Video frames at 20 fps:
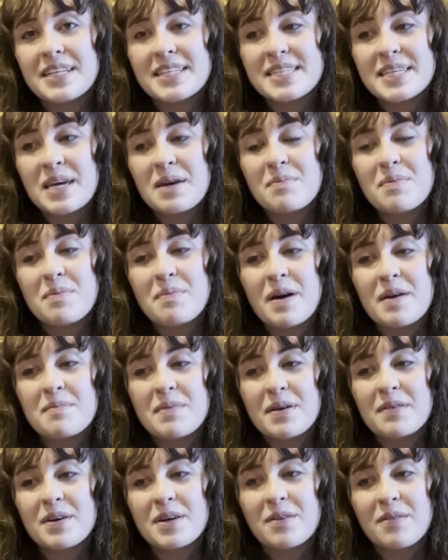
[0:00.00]
Deep by
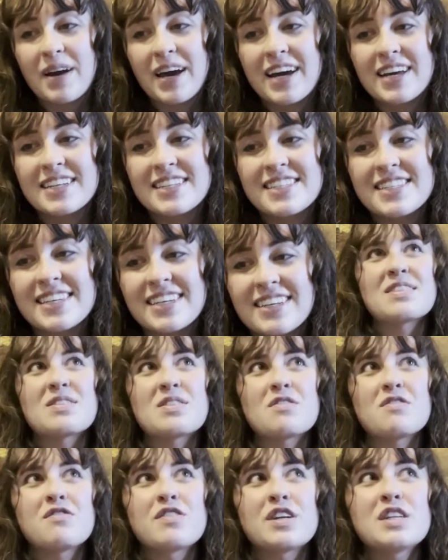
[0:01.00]
Mira Grant. The
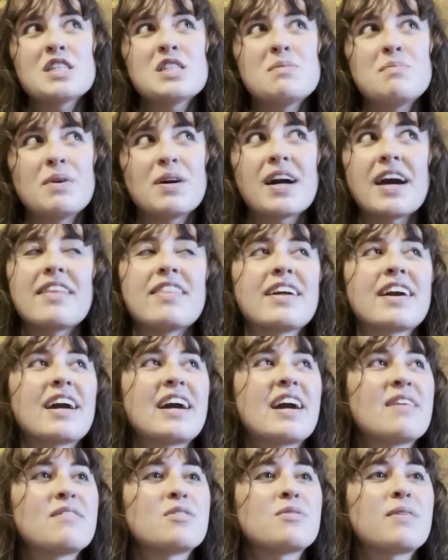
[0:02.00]
first book I think I
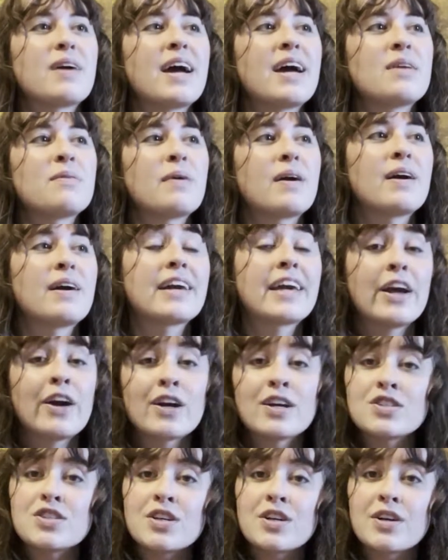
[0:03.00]
ever read where a
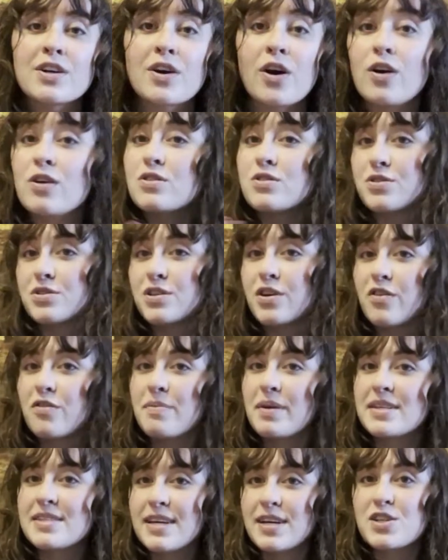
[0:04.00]
character calls herself
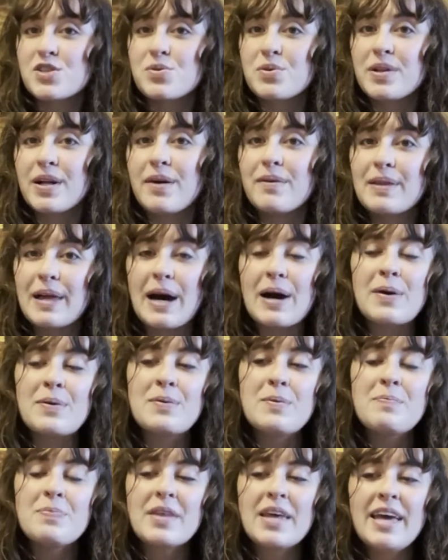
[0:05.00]
bisexual out loud,
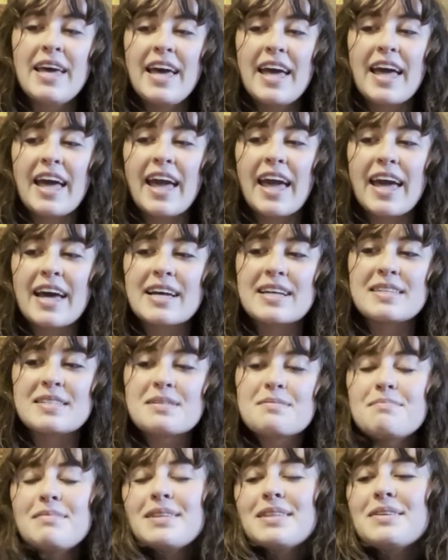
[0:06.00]
and
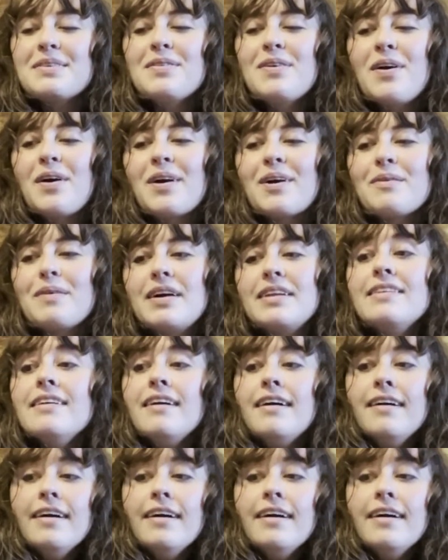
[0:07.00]
my little heart went,